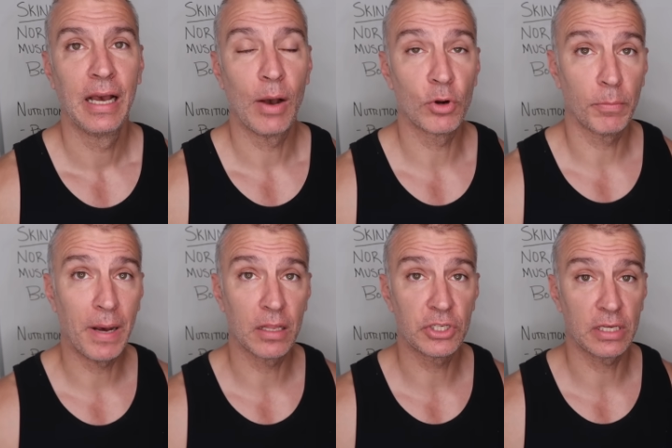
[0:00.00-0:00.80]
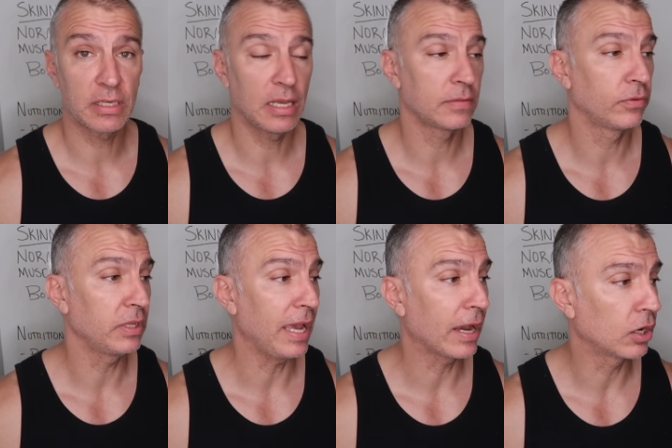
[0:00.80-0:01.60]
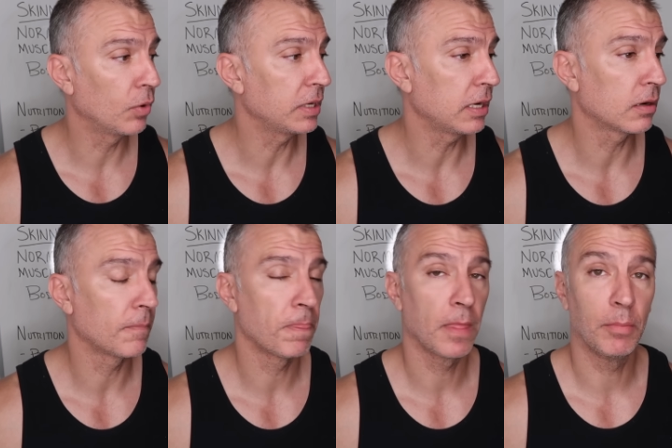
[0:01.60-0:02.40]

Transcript: I want to apologize, guys, for the echo in here.